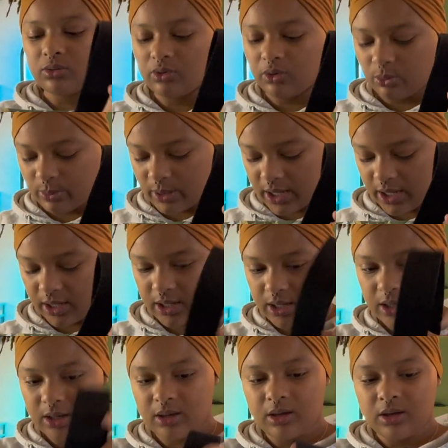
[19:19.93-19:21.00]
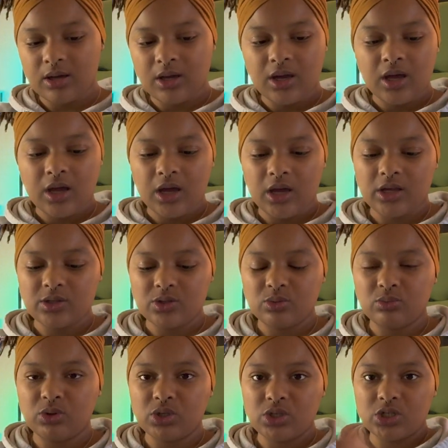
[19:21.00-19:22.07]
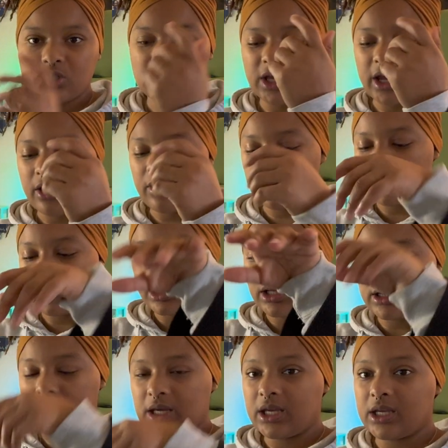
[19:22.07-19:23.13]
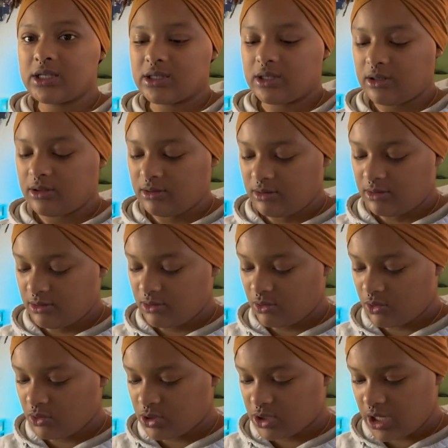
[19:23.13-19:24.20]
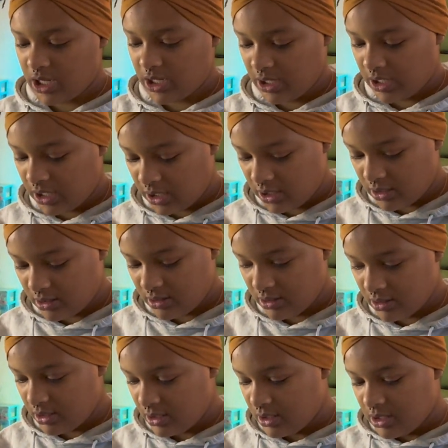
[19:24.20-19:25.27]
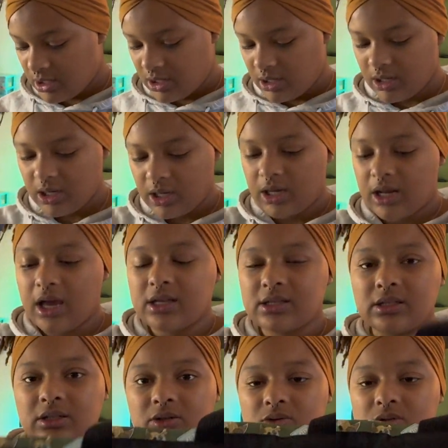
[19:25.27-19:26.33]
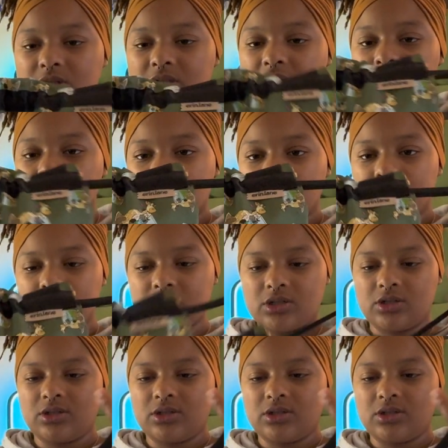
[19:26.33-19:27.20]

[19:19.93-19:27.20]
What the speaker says: tote bag. I assume you just carry it like this and crochet and knit. And it has a little cinch.